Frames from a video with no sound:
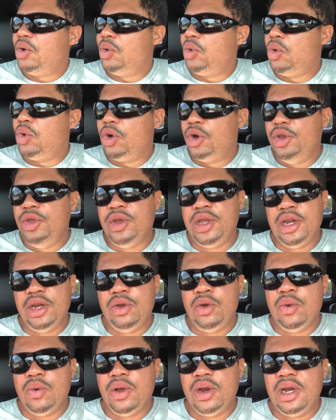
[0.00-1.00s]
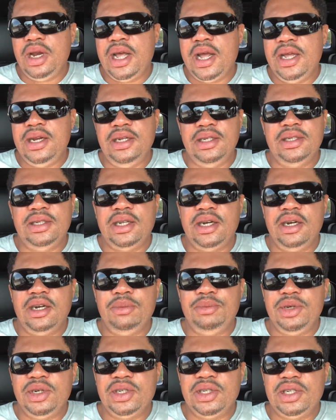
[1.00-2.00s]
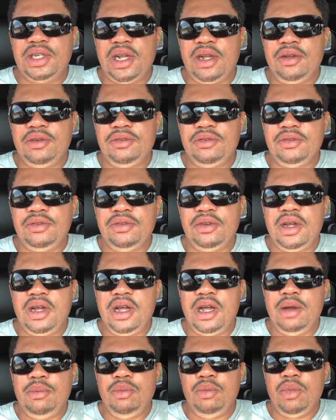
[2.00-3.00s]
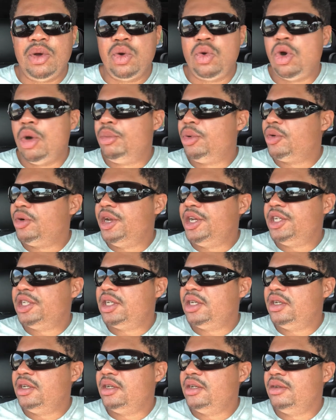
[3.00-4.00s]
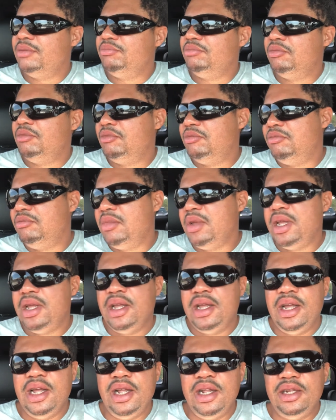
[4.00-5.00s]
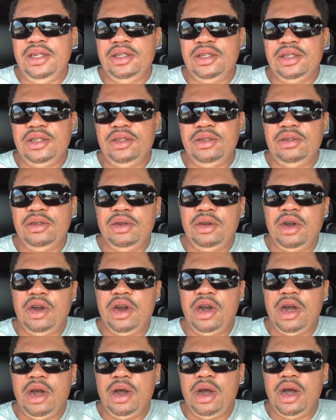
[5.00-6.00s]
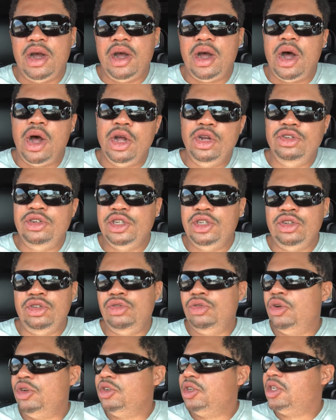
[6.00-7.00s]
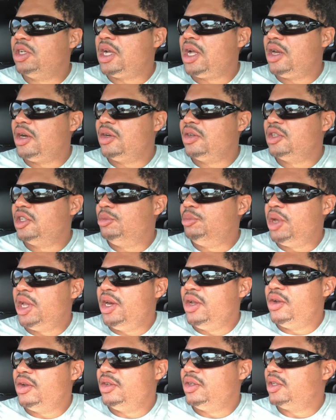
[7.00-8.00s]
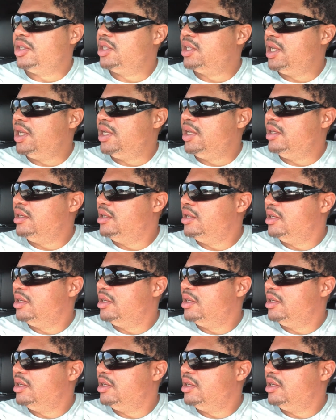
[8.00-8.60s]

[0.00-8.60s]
Or you can go online and set it up yourself. A corporation, it's $100 to $200 depending on your state.